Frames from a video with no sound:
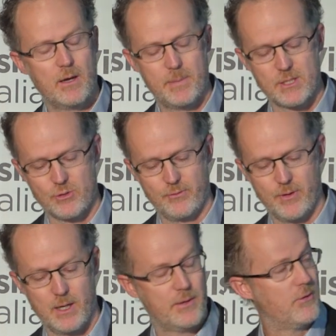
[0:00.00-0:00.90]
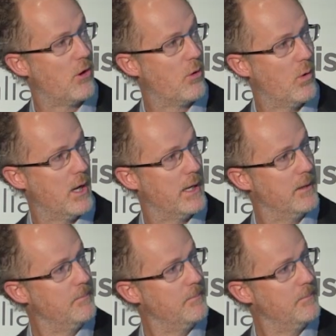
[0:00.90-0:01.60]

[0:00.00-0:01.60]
a bit too far the wrong way.